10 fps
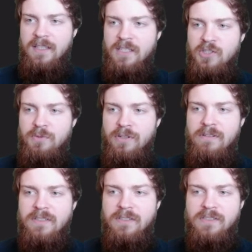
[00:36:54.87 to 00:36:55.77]
And since we're
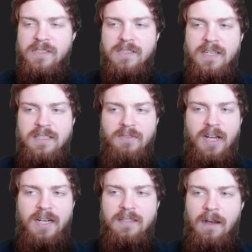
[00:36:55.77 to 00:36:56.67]
using Sensei's
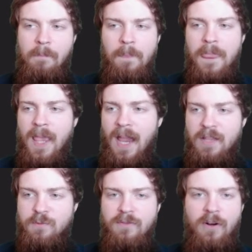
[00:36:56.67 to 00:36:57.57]
Divining Top
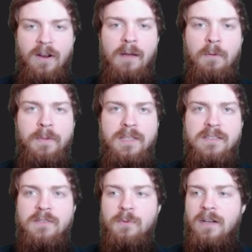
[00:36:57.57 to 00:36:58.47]
as one of our combo
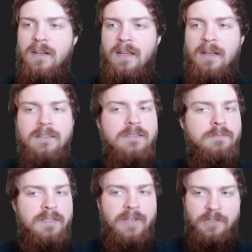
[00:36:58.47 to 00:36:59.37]
pieces, we're going to get a little
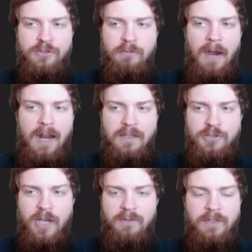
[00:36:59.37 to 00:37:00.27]
bit of extra
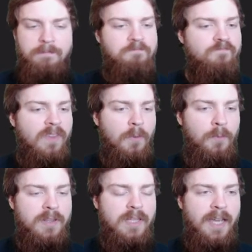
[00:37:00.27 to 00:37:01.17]
mileage out of it
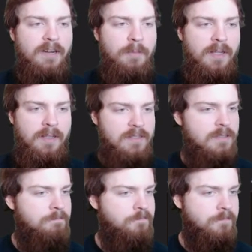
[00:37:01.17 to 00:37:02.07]
with the
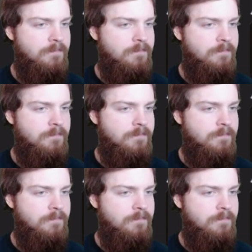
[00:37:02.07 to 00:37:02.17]
Counterbalance.